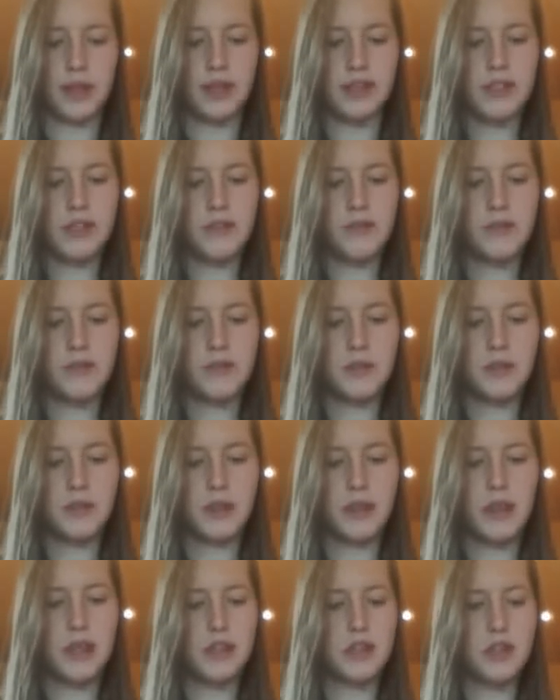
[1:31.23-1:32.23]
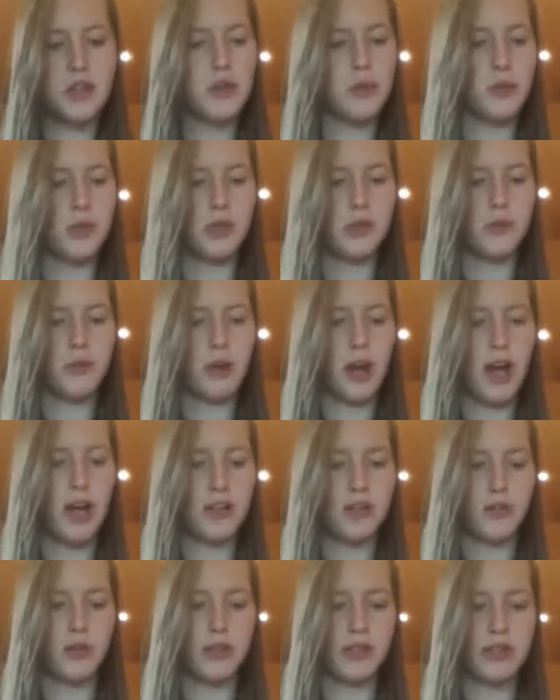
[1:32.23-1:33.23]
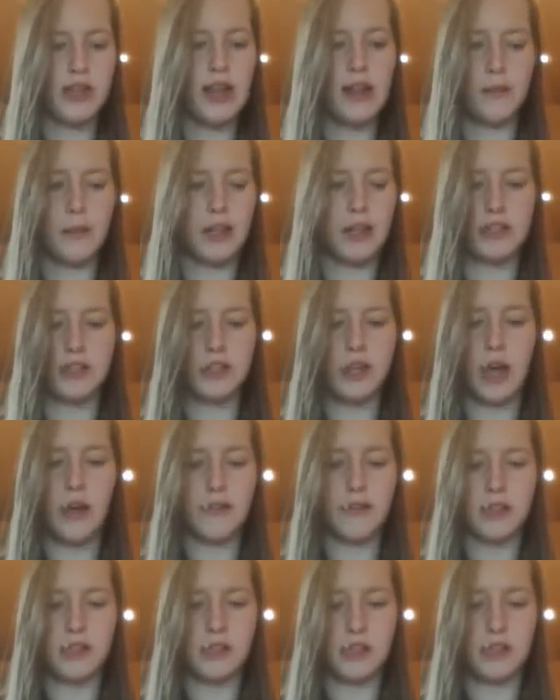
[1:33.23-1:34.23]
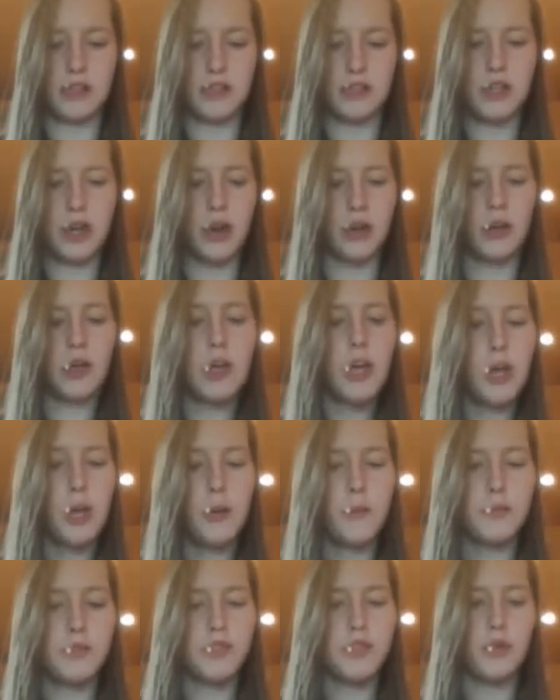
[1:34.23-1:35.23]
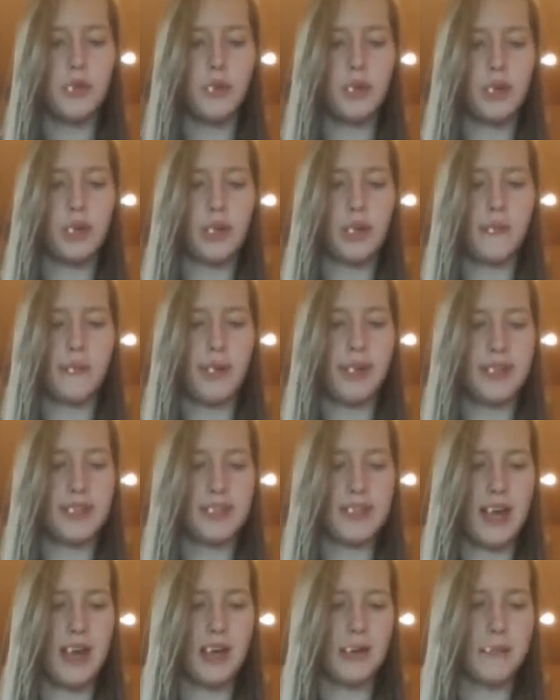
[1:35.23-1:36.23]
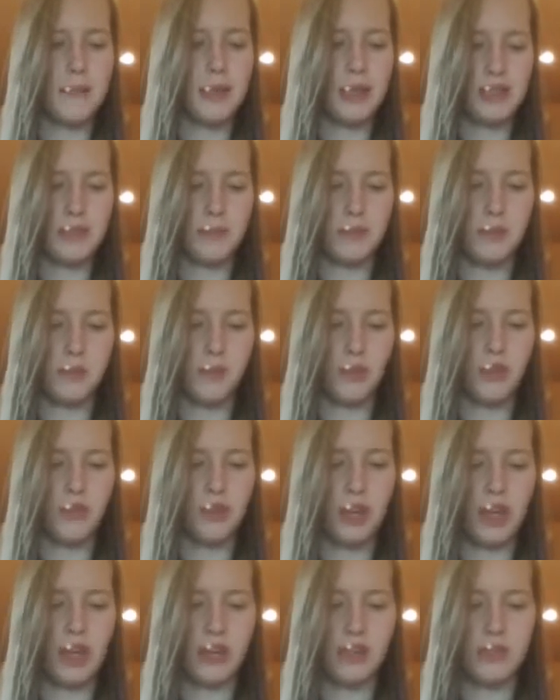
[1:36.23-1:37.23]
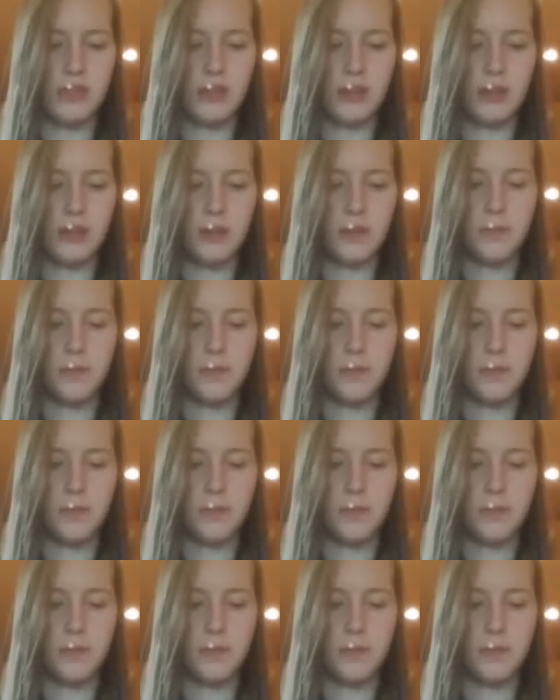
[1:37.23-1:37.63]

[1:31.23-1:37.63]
As if he too were surprised or unsettled by the softness in his tone, Mr. Thornhill bent down and picked up his briefcase.